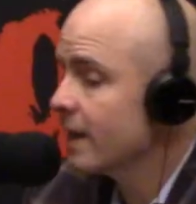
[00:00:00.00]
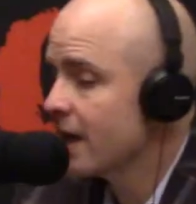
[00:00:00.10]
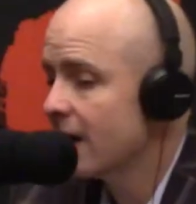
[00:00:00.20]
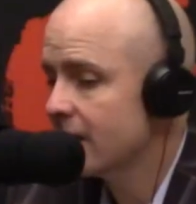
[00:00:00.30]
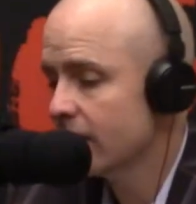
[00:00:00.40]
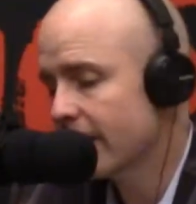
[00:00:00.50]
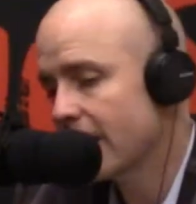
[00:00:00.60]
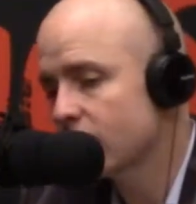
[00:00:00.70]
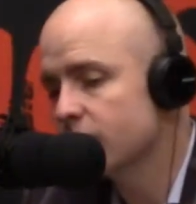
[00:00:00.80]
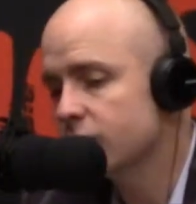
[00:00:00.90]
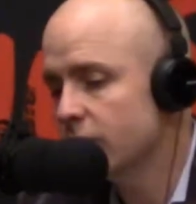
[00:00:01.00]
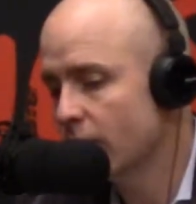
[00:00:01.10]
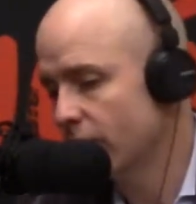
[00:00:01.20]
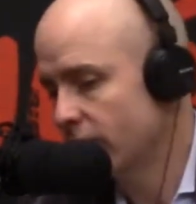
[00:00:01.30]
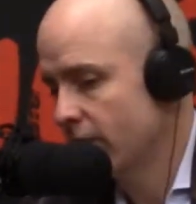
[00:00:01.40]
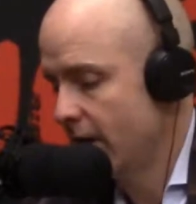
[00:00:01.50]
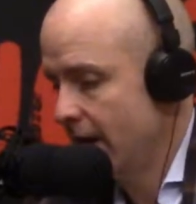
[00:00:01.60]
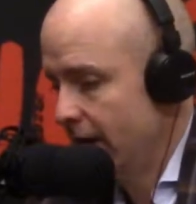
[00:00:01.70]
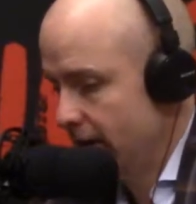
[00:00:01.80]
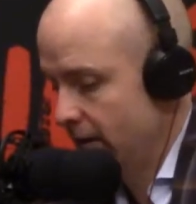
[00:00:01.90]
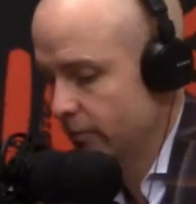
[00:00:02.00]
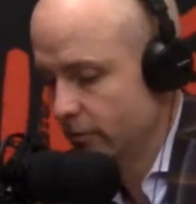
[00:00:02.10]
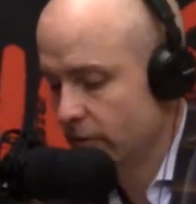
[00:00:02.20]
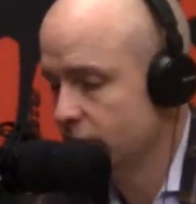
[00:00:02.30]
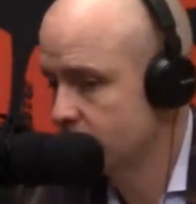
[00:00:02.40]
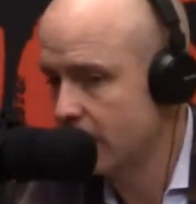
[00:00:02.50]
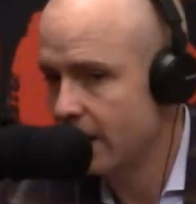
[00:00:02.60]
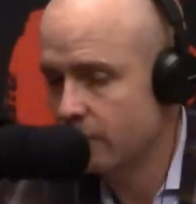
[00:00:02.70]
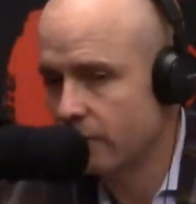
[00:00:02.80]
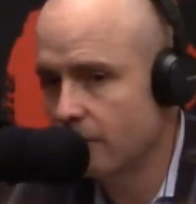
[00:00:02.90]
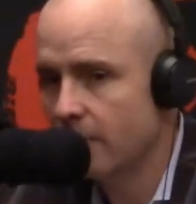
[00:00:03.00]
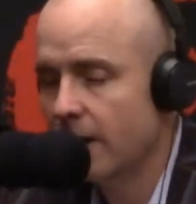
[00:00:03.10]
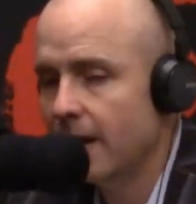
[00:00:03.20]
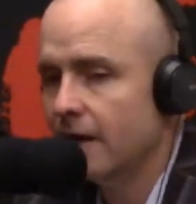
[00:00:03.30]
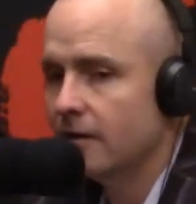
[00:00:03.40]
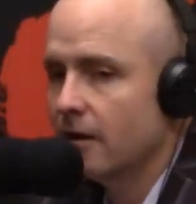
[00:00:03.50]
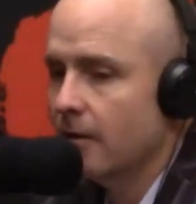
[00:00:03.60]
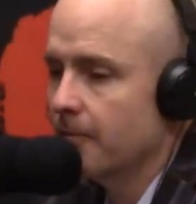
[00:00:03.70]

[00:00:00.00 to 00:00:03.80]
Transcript: a guy here in Get a Grip Studios, and we were chatting with him, and